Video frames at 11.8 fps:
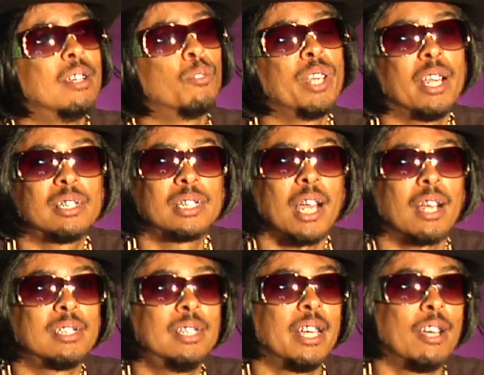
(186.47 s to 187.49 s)
We had
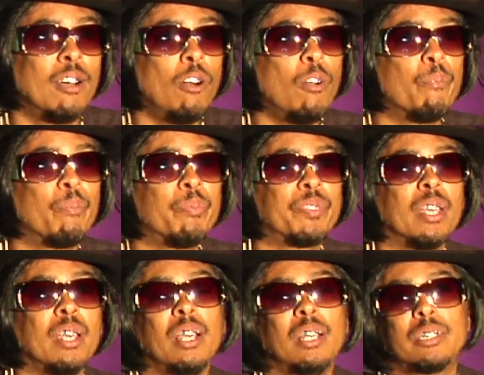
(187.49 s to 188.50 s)
Shock Dell,
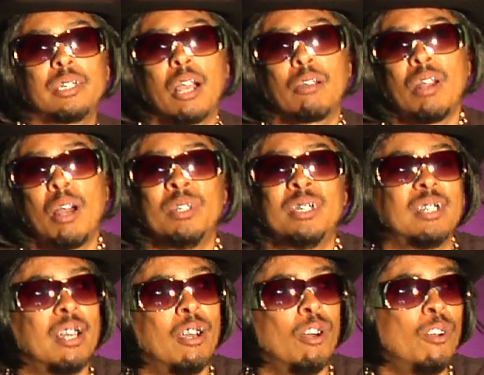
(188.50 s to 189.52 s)
Shock
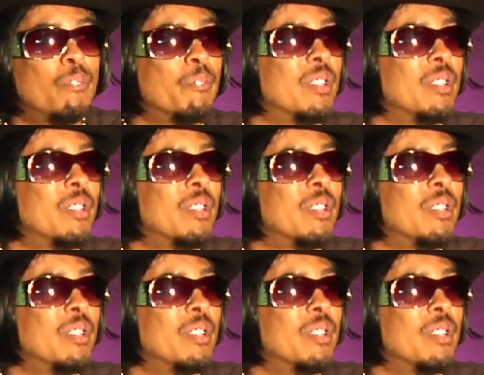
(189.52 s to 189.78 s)
Ramazel.